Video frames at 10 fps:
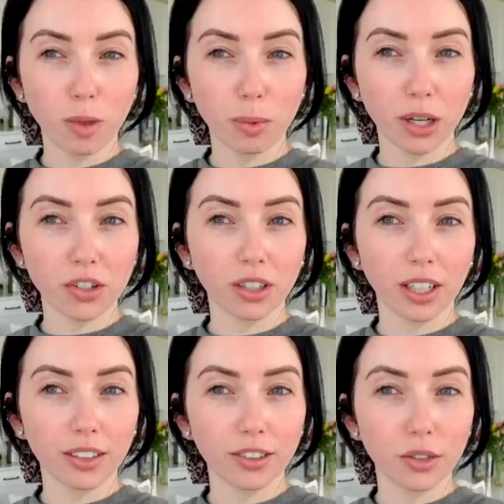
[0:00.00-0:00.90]
Maybe I should
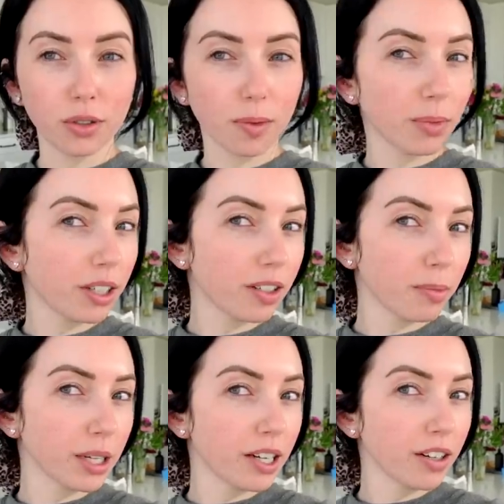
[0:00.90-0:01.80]
like do something to
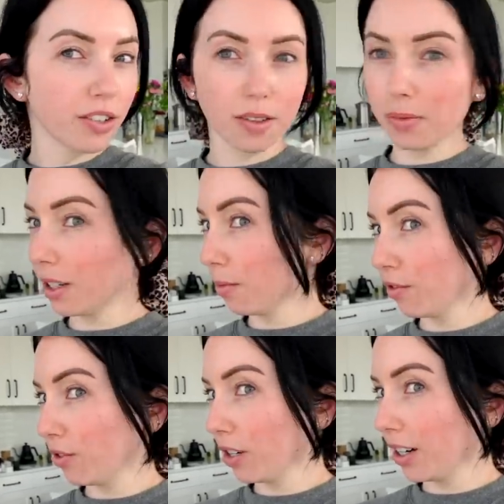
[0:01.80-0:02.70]
my hair or something
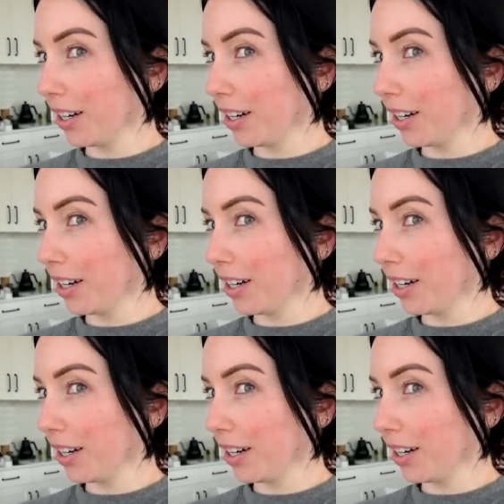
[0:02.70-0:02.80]
before